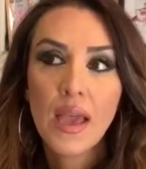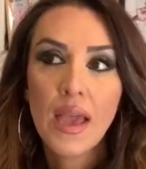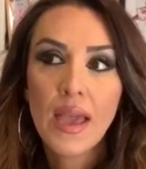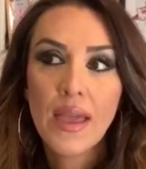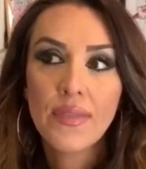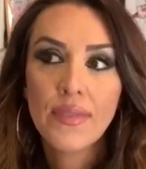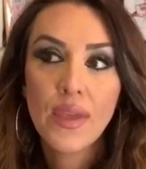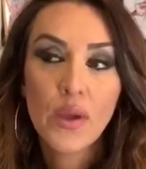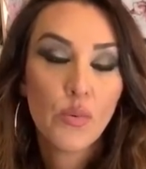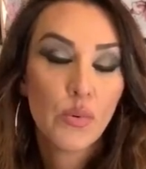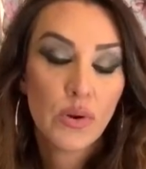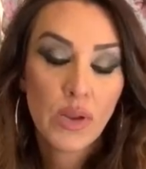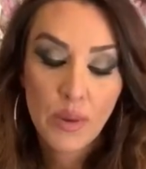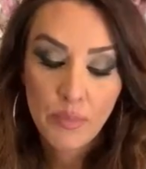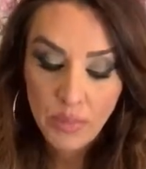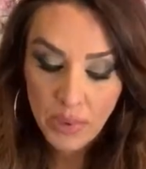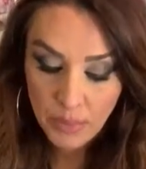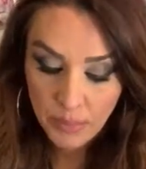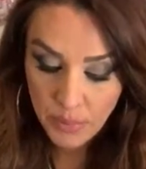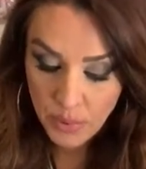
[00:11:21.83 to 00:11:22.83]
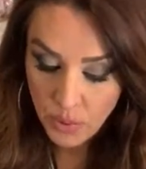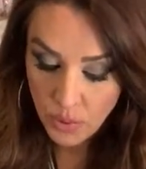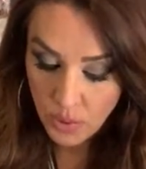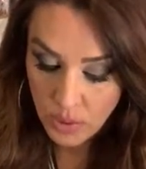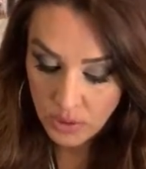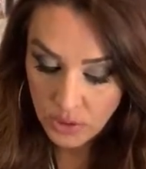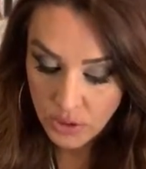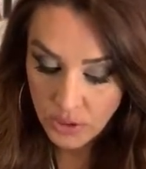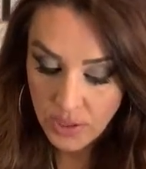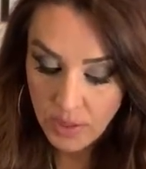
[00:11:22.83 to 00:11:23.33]
and they were not being
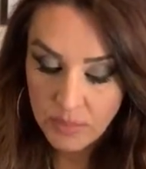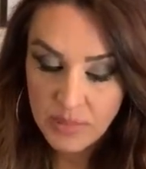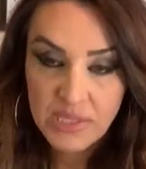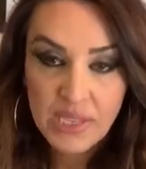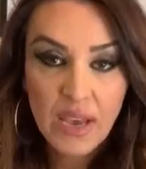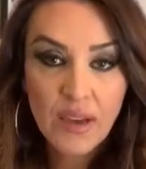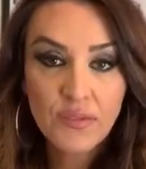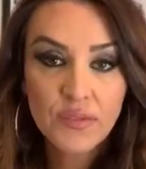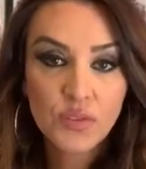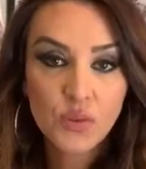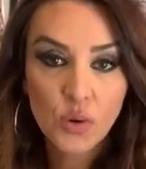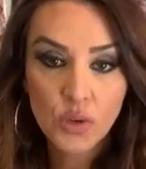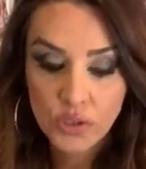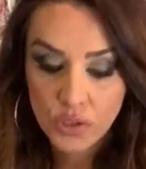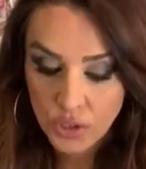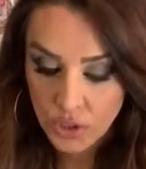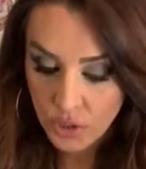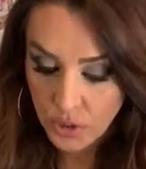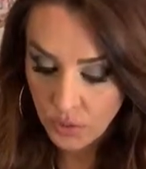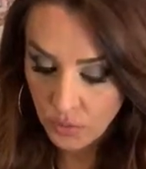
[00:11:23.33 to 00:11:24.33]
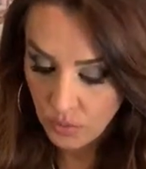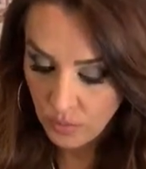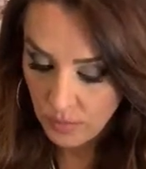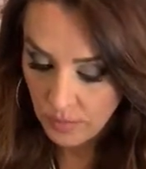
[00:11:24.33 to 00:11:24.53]
pure to themselves or to you.